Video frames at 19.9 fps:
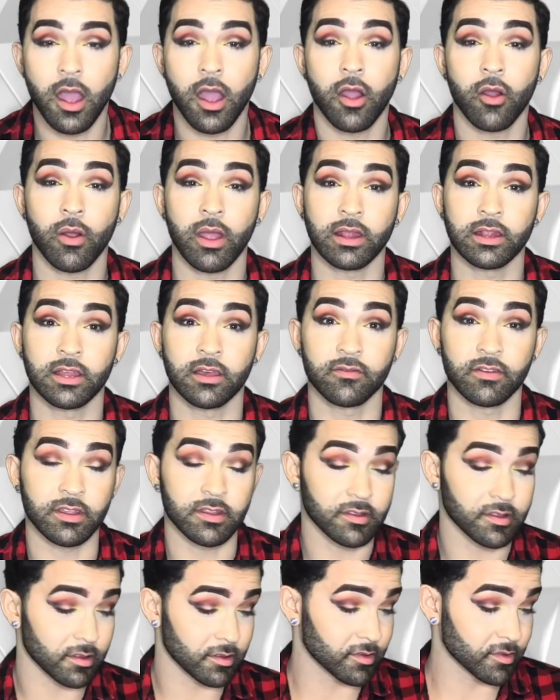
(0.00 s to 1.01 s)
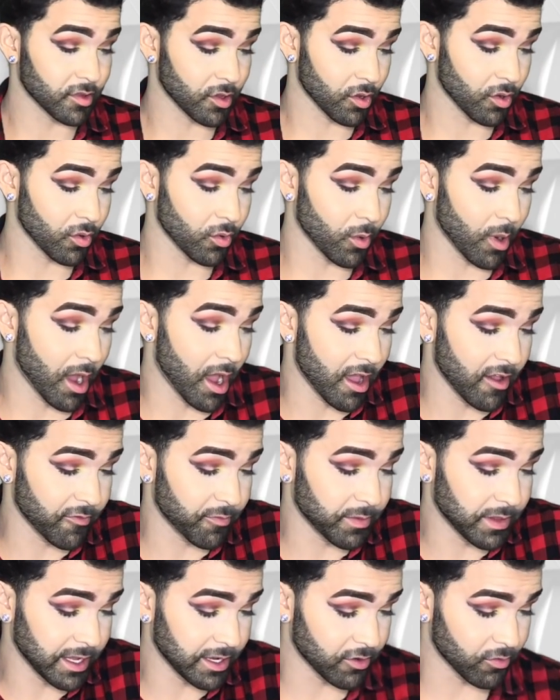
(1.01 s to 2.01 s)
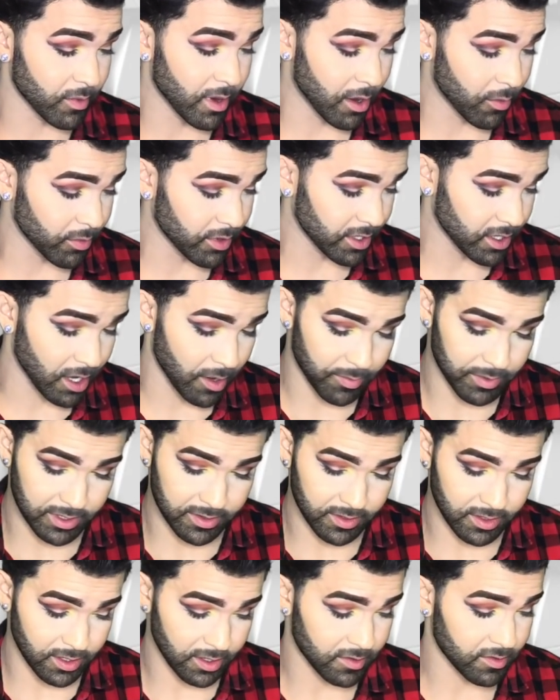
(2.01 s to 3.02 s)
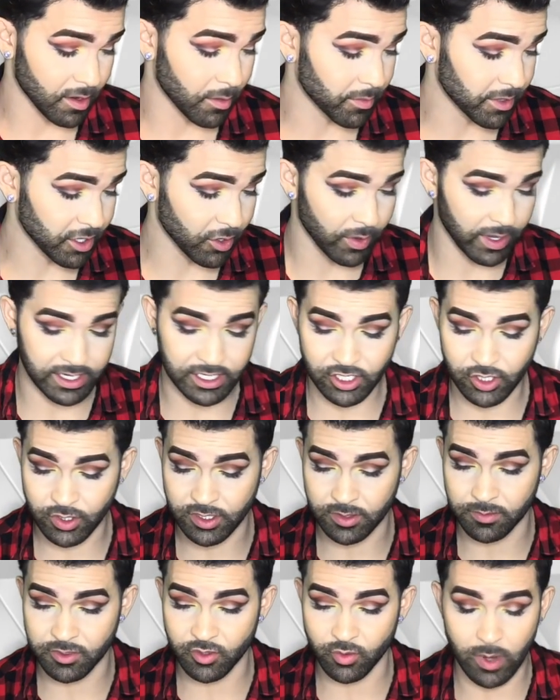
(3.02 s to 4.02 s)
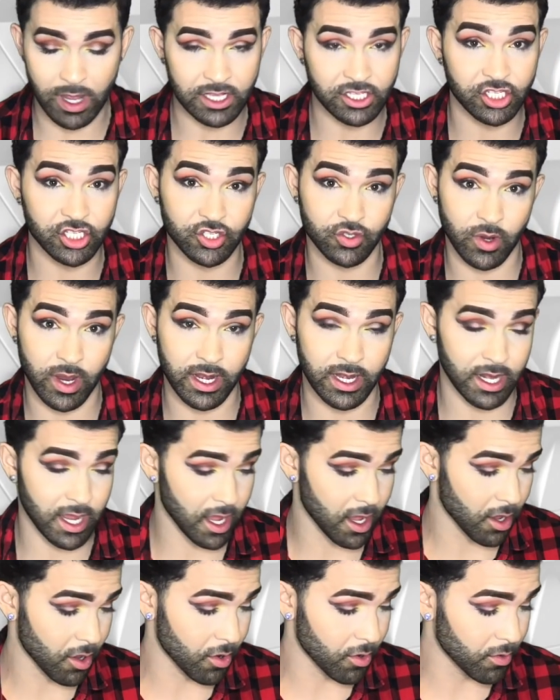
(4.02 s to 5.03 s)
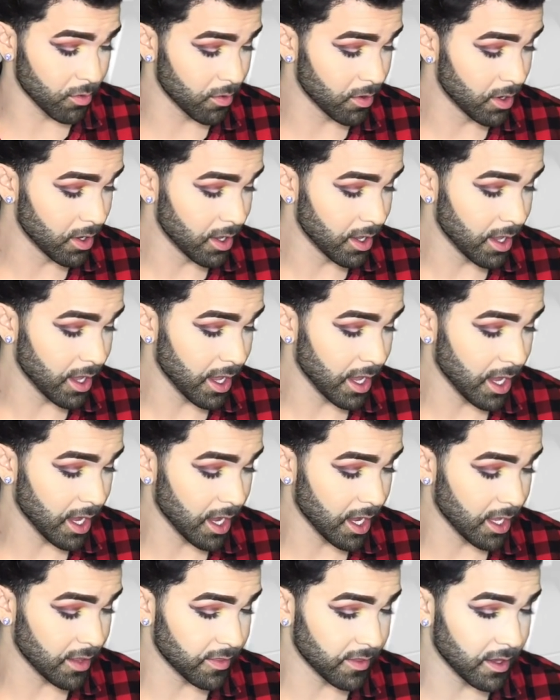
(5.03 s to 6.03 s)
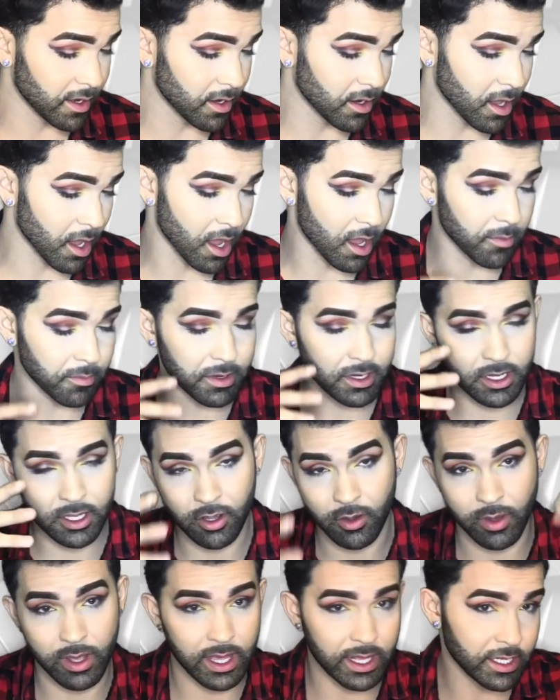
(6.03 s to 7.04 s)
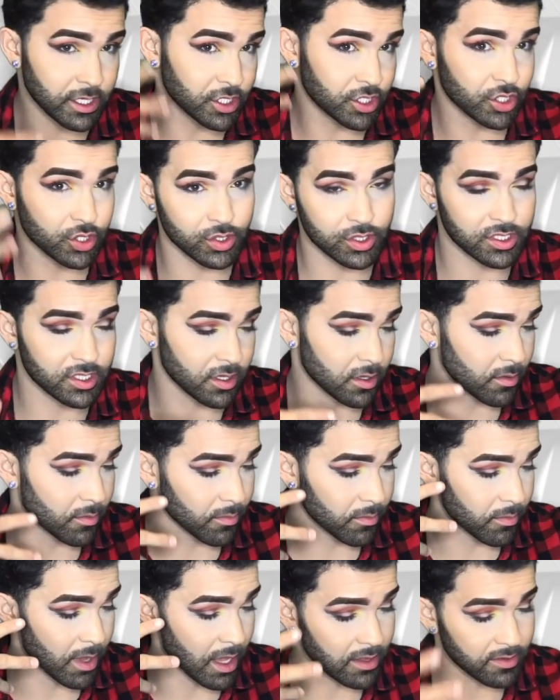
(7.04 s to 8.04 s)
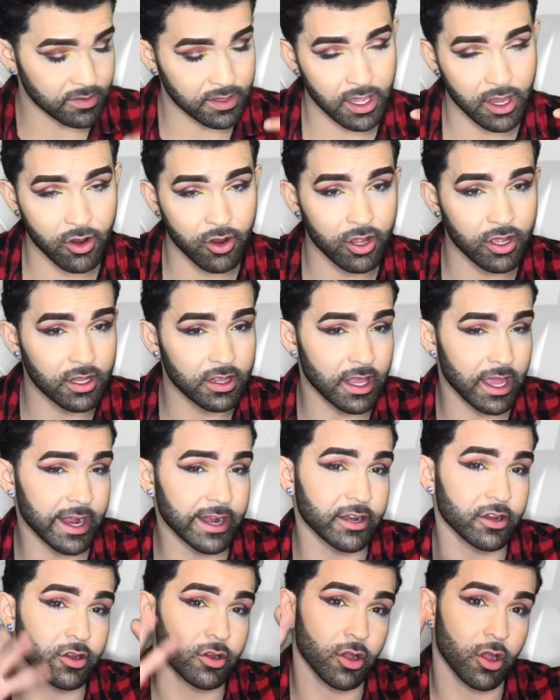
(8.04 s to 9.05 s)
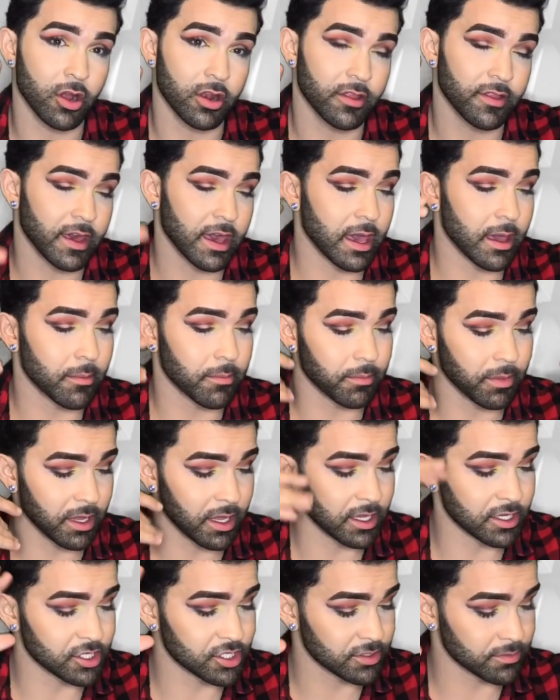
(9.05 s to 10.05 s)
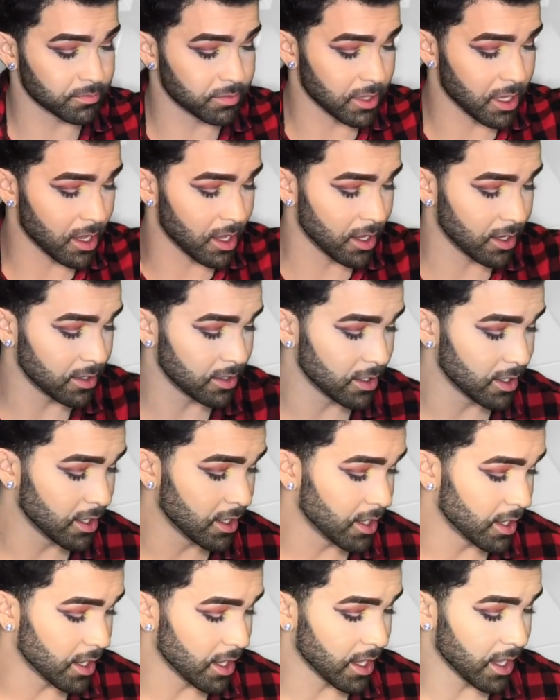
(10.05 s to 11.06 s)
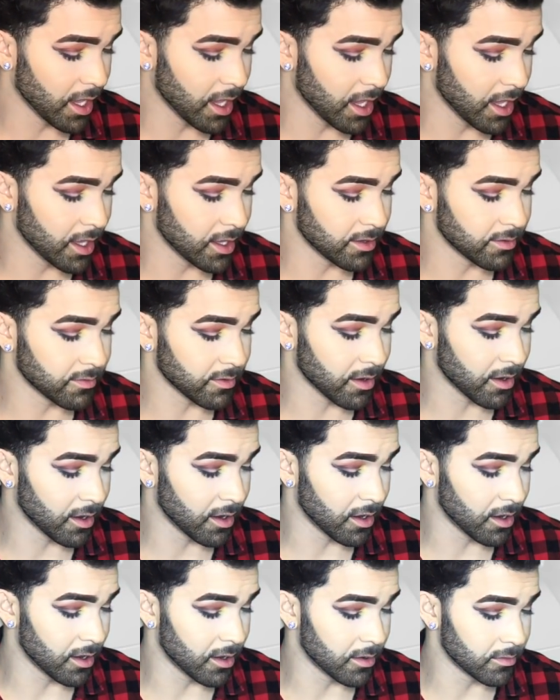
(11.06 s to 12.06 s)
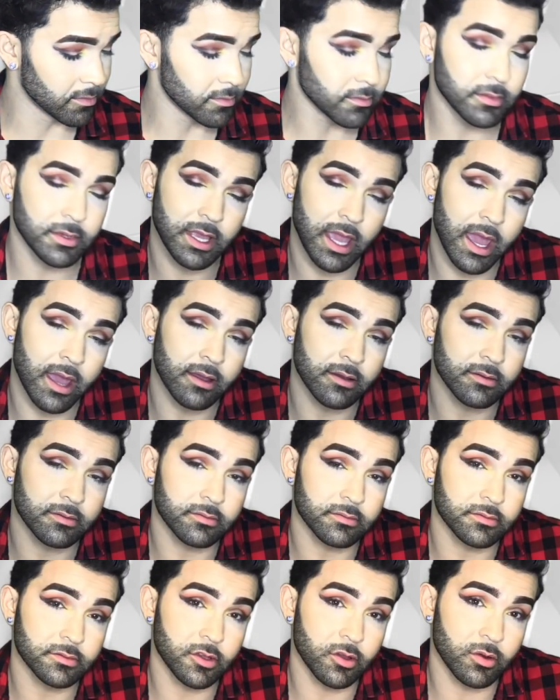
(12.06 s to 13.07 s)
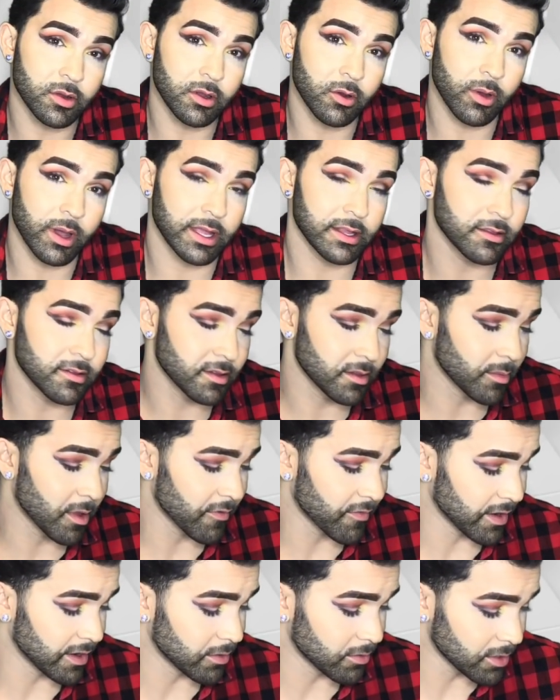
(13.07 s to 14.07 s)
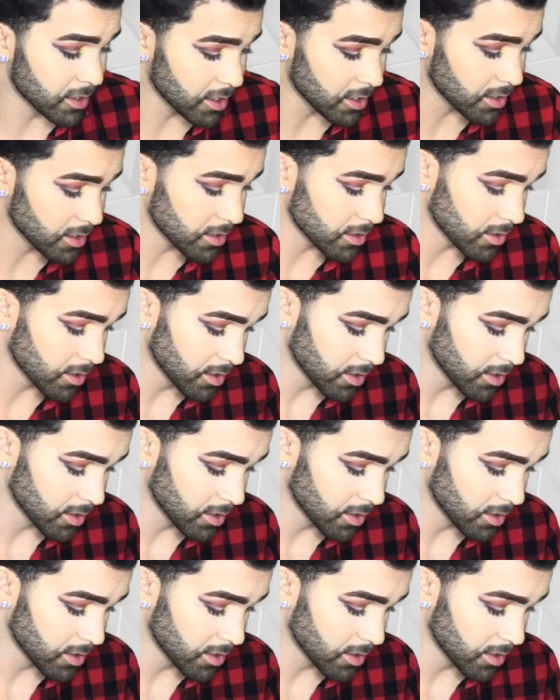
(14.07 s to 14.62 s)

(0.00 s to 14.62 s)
All right, lovies, so I've played around with a couple of these. I'm gonna go ahead and do some swatches right now. And then I'm gonna go ahead and do some mascara, liner, all of that, blush, blah. And yeah, you'll go ahead and see my final look.